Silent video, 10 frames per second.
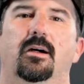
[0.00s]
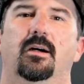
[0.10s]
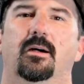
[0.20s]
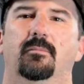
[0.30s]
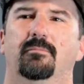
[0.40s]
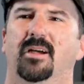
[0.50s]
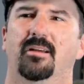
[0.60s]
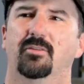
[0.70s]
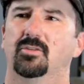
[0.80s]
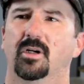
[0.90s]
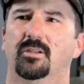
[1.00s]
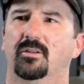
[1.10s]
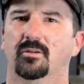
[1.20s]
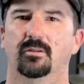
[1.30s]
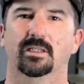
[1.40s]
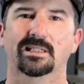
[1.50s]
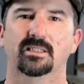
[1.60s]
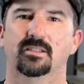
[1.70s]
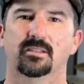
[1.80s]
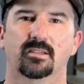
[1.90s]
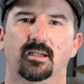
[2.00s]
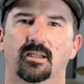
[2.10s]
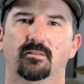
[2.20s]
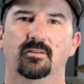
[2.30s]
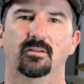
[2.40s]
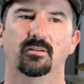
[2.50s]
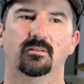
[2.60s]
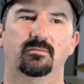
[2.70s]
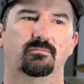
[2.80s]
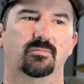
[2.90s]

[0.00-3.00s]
I never tried to learn licks. I never